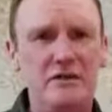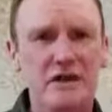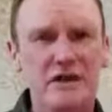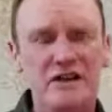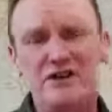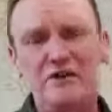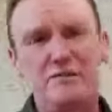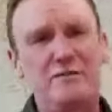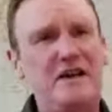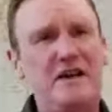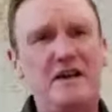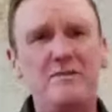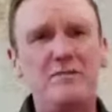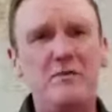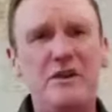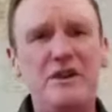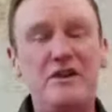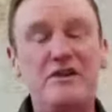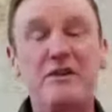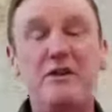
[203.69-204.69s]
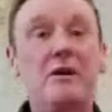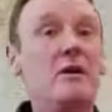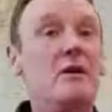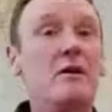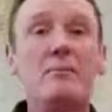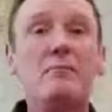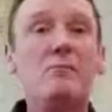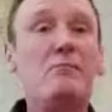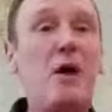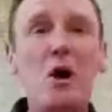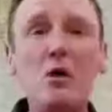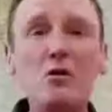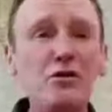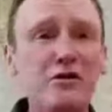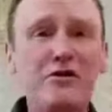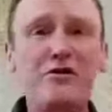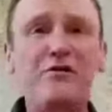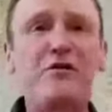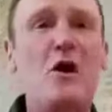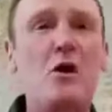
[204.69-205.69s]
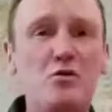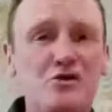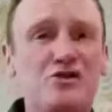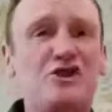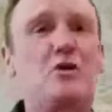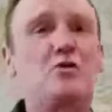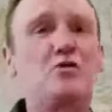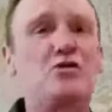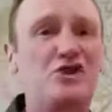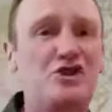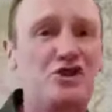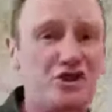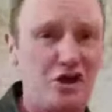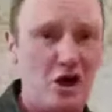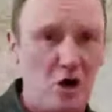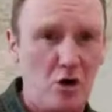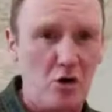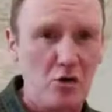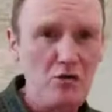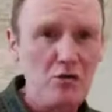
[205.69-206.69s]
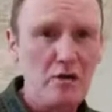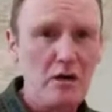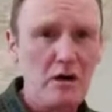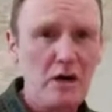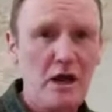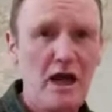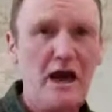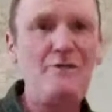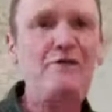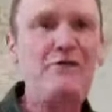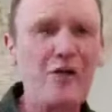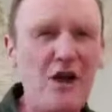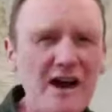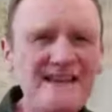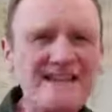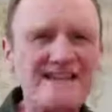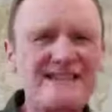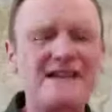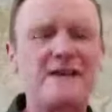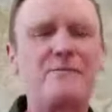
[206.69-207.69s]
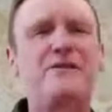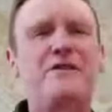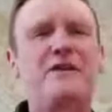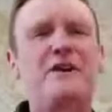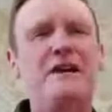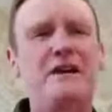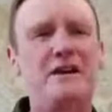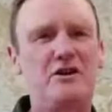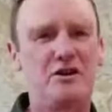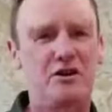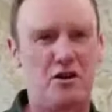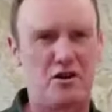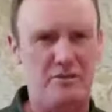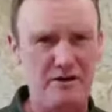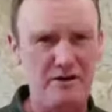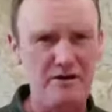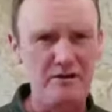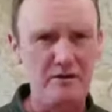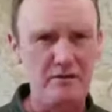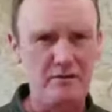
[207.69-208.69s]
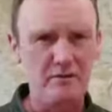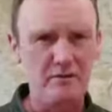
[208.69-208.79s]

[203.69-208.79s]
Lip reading: is to begin with both photos show and find something in common,